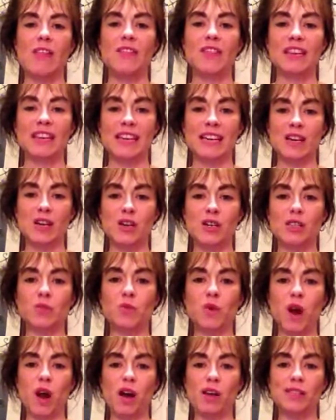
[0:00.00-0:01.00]
the ears,
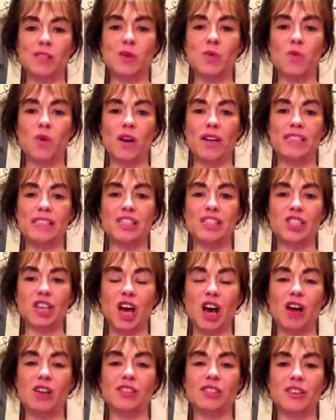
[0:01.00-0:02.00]
we're also wanting to
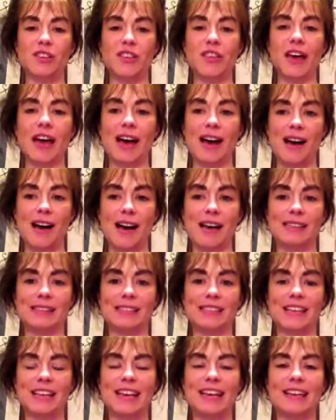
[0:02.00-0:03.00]
talk to the eyes.
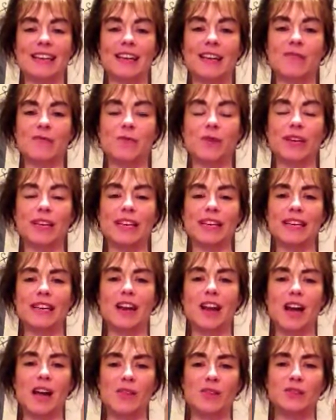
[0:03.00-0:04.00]
And if we can
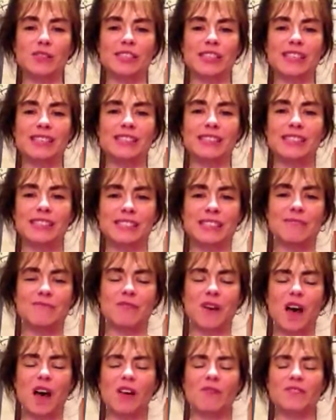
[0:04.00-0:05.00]
get other senses
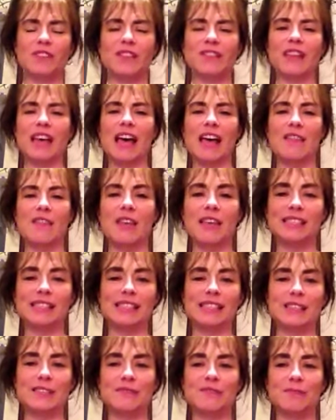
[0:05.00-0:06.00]
involved in that,
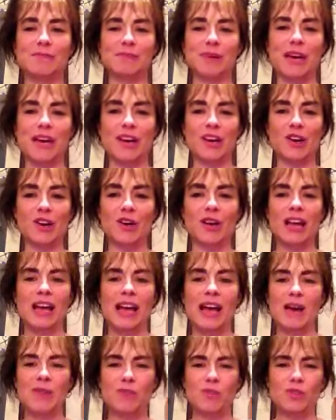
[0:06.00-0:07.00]
that's even better.
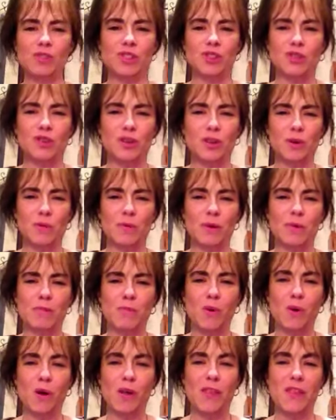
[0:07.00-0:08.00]
And we'll do a little bit
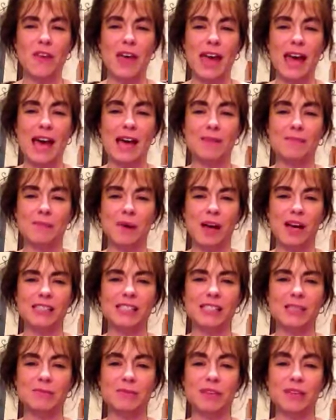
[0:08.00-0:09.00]
more of that
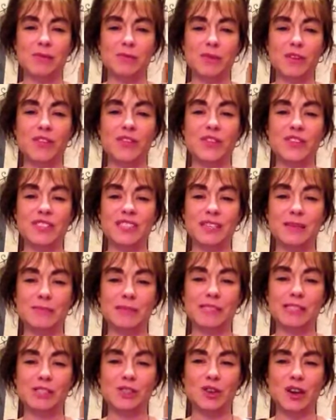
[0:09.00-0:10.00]
possibly with the
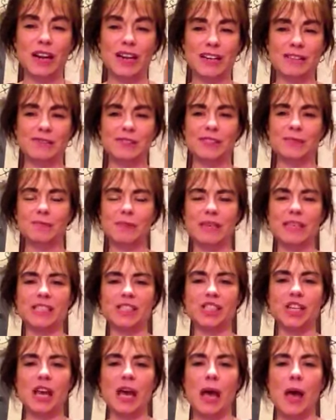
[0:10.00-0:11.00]
demonstrative
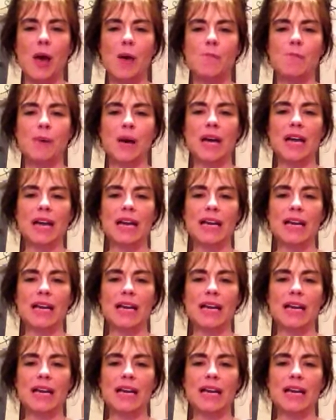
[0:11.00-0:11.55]
speech. But